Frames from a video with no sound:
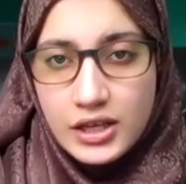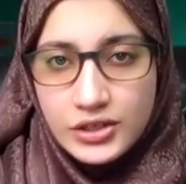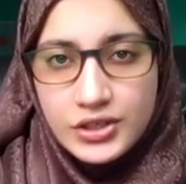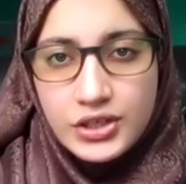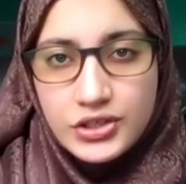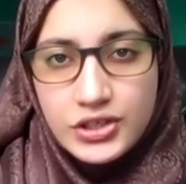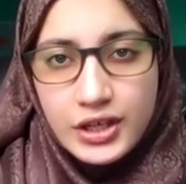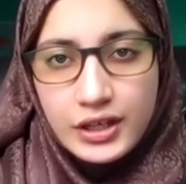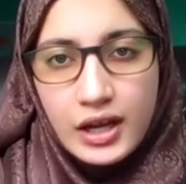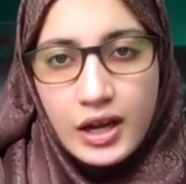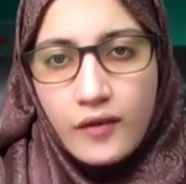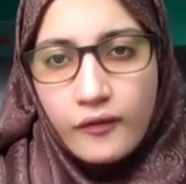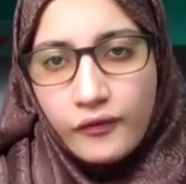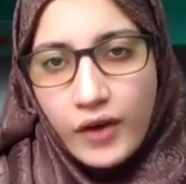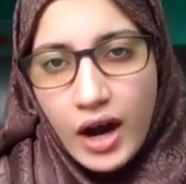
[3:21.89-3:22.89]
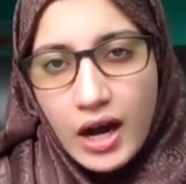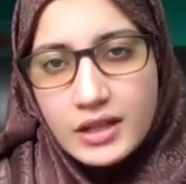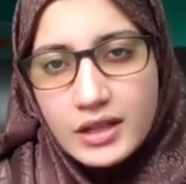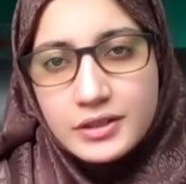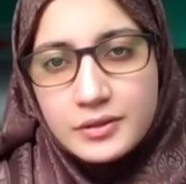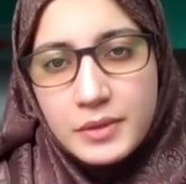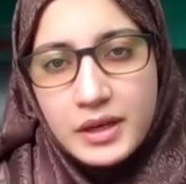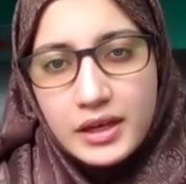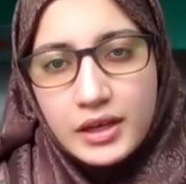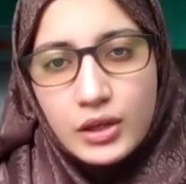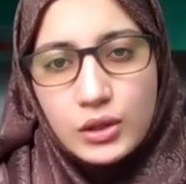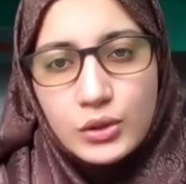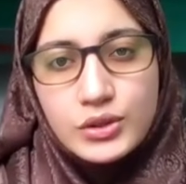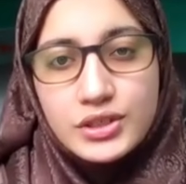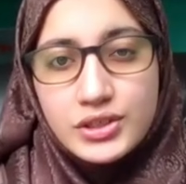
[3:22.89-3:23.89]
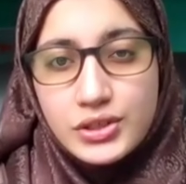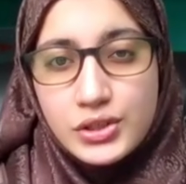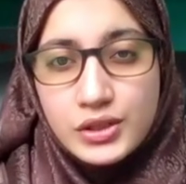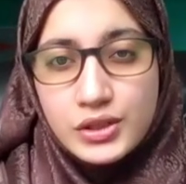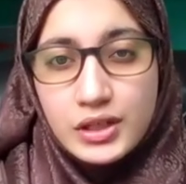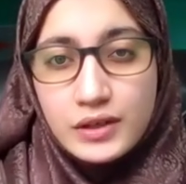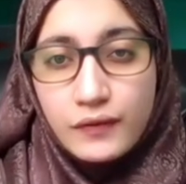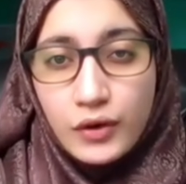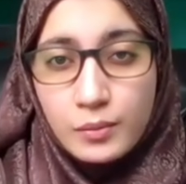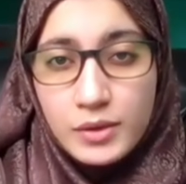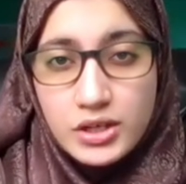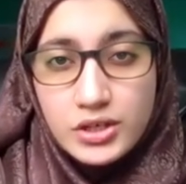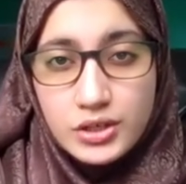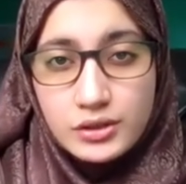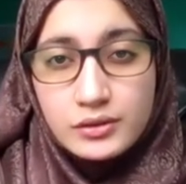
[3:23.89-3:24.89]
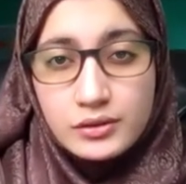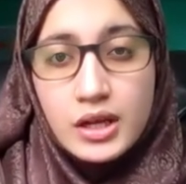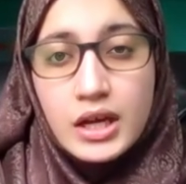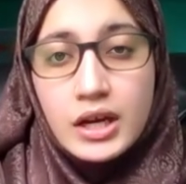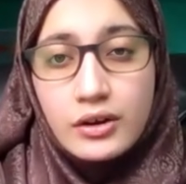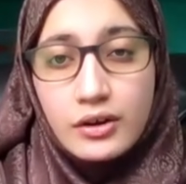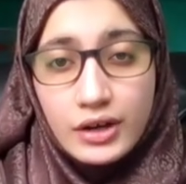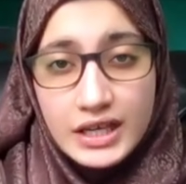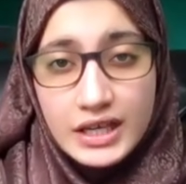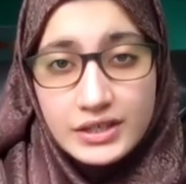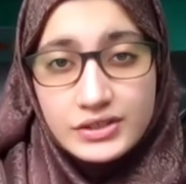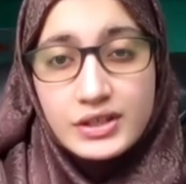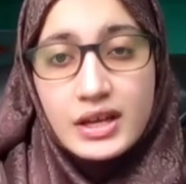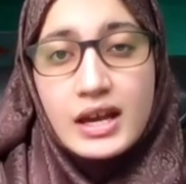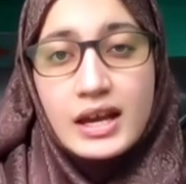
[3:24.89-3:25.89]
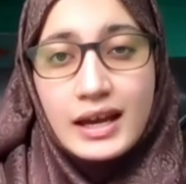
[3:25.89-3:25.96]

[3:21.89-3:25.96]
In teaching, files may include student information, grades,